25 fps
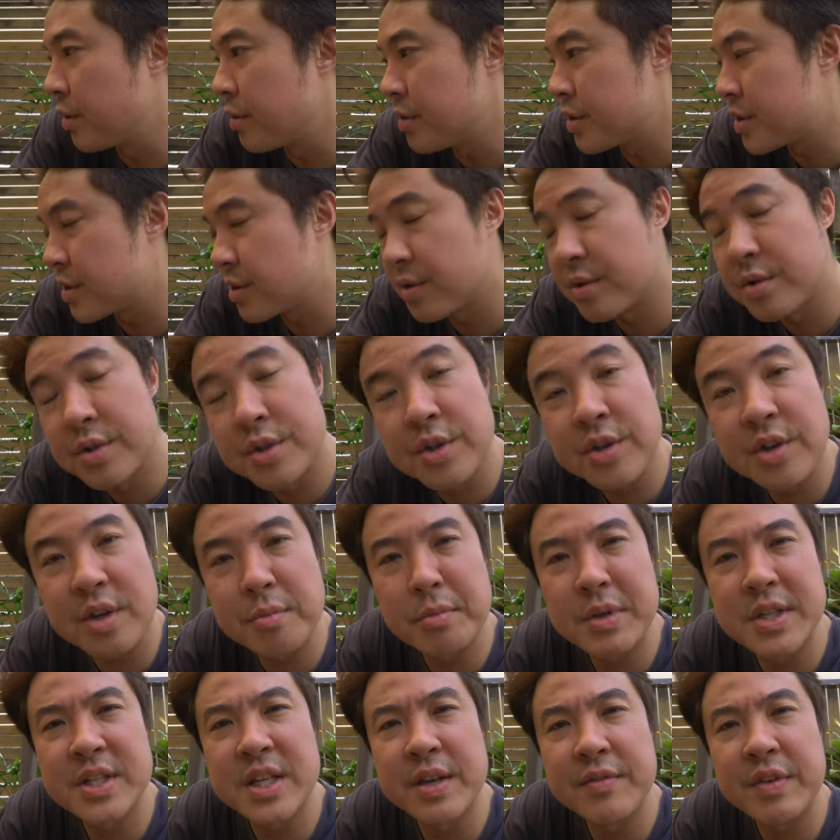use, you're
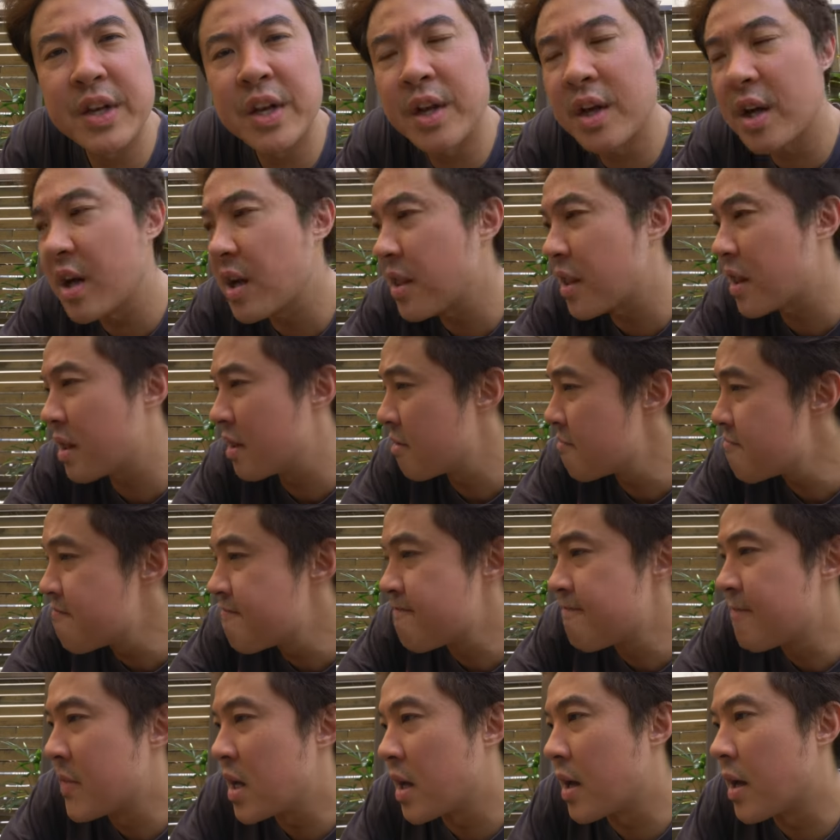going to be saving the earth
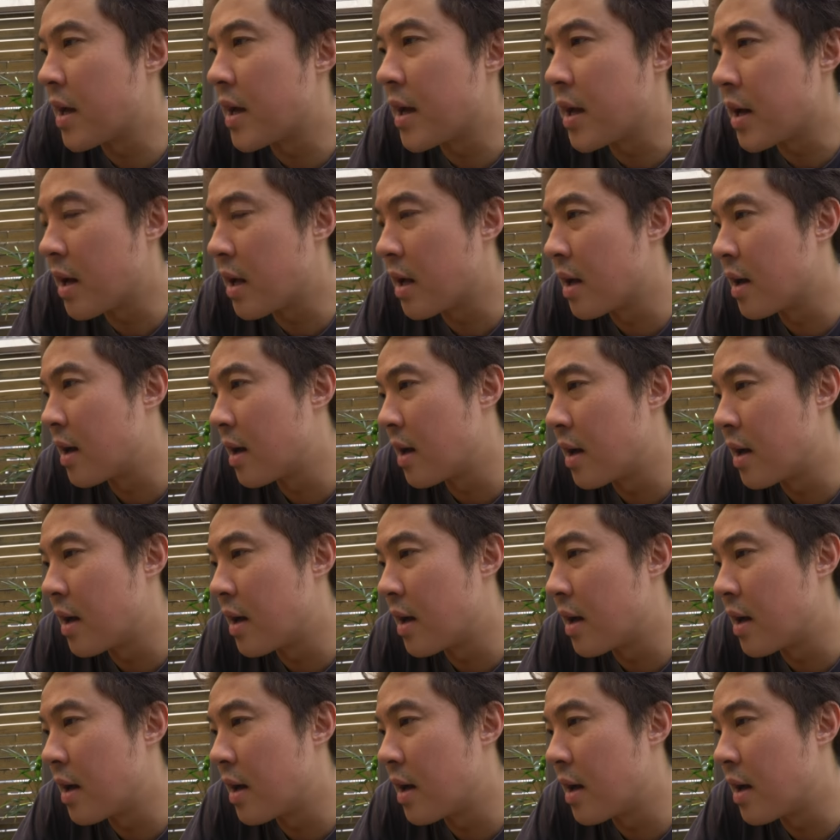and